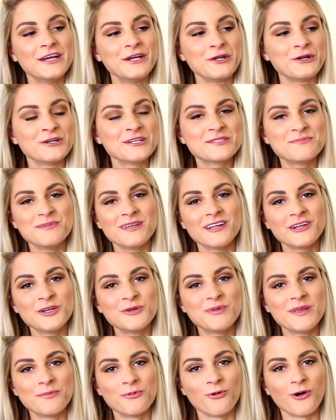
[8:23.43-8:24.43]
you're just meeting new
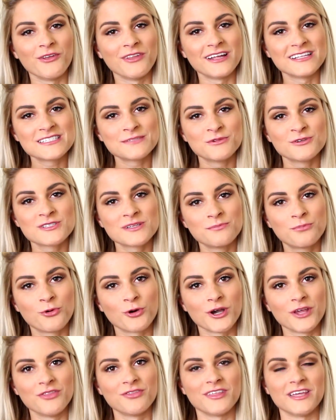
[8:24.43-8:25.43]
people, and that's the most
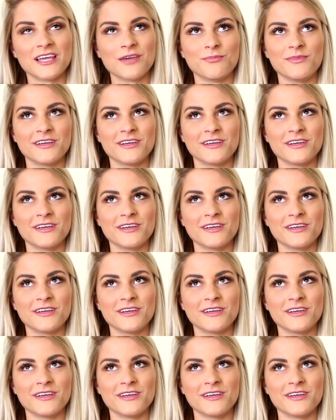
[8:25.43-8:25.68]
important thing,